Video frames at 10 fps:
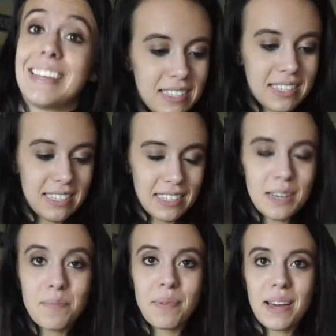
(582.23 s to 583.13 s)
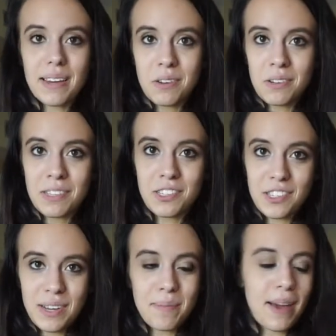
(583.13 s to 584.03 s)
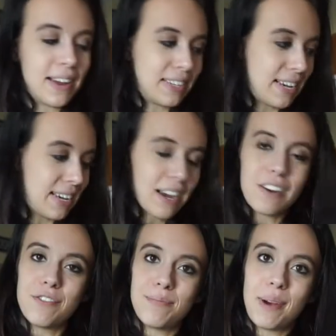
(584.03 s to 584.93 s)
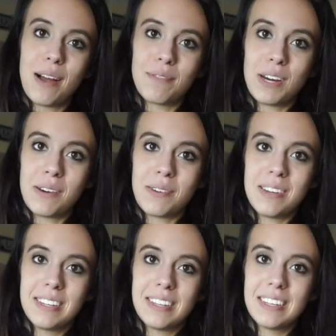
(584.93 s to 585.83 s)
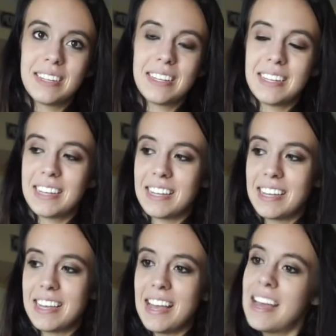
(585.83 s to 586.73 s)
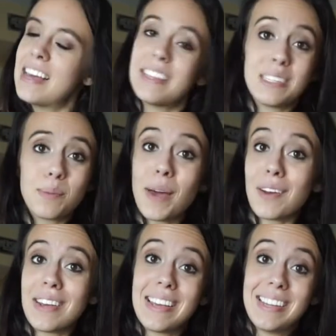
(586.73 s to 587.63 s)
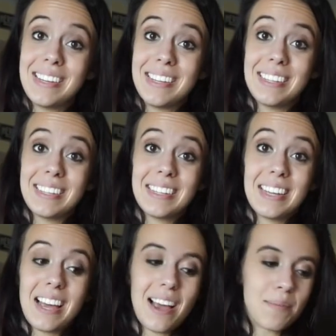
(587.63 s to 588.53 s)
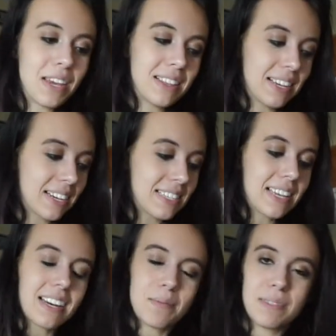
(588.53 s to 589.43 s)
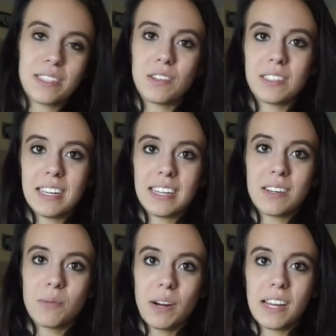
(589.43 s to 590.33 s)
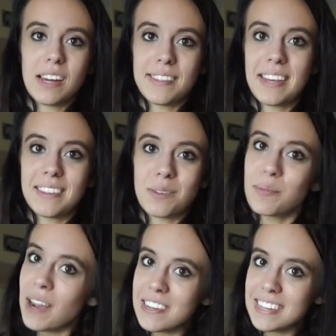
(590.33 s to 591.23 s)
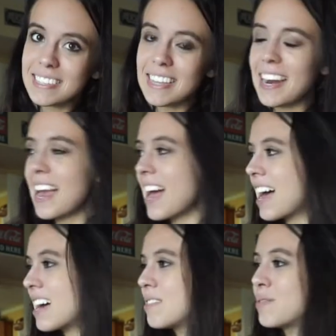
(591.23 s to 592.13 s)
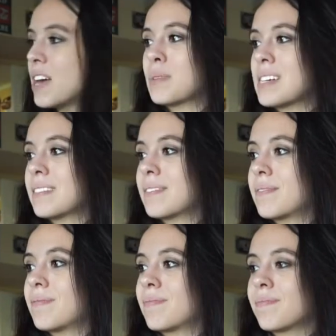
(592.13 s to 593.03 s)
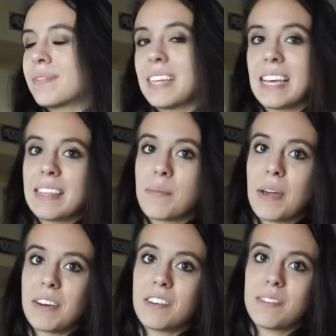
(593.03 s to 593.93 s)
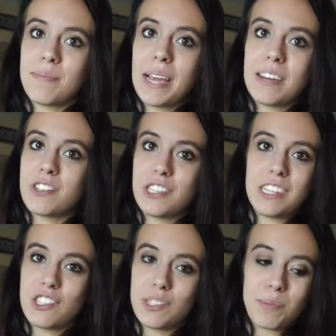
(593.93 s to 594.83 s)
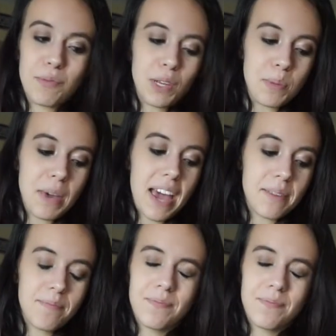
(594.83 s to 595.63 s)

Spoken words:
Sleep, I go to the gym, I take care of Bravo, and that's about it. I mean, like I said, I'm still like working on that little project that I have, but lately my energy has just been really bad.